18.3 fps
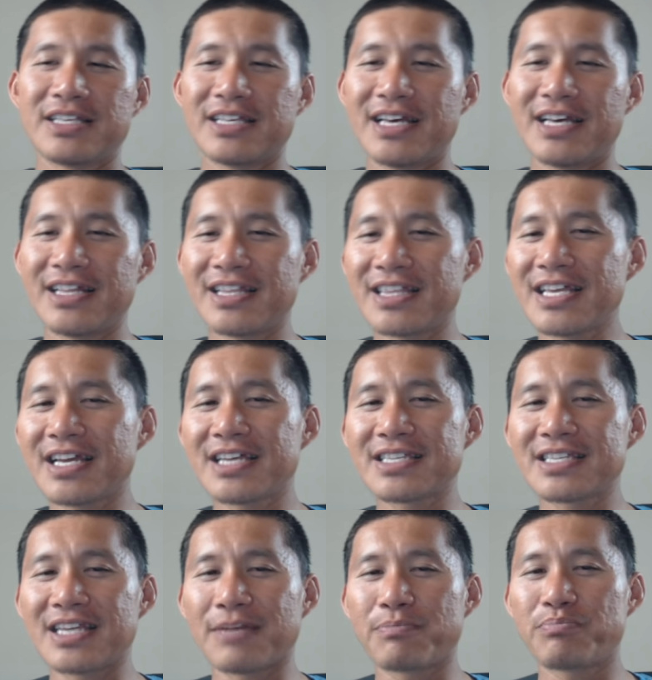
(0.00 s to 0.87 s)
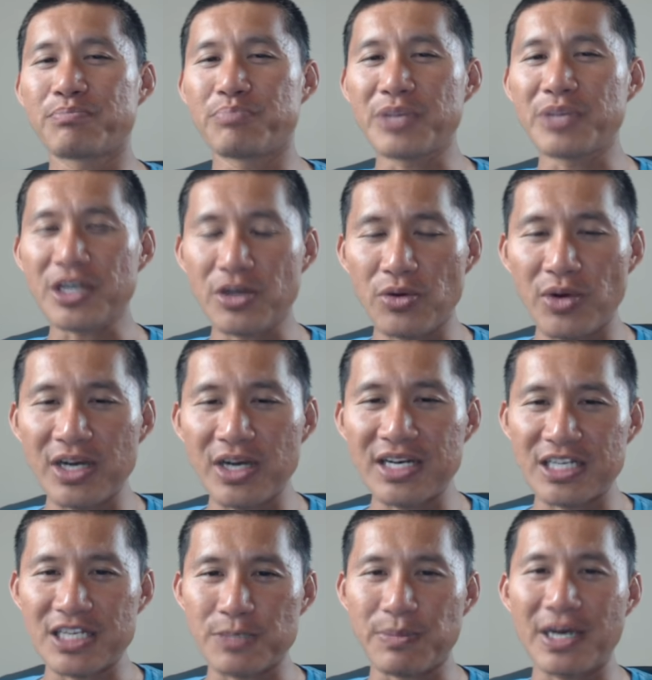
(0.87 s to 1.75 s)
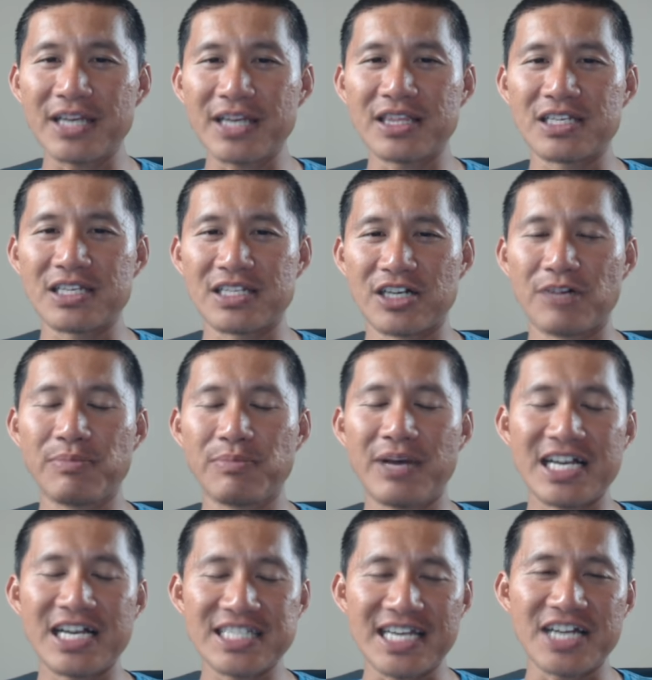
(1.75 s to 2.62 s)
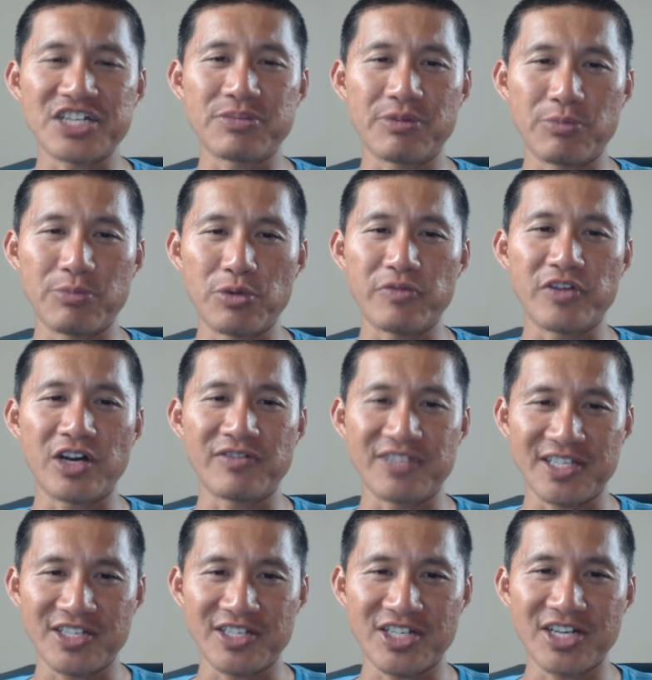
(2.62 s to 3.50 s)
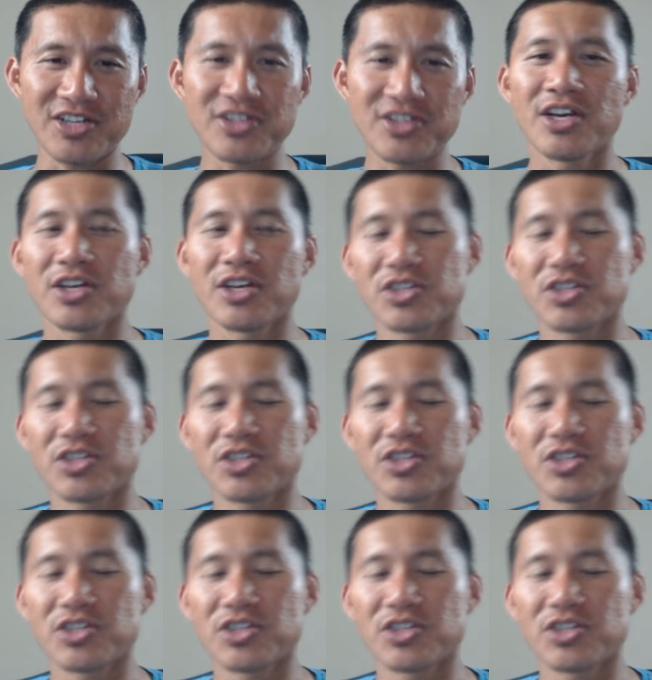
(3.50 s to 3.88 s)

And the thing is, like, Bitcoin, despite the dump, has actually been moving off the exchanges.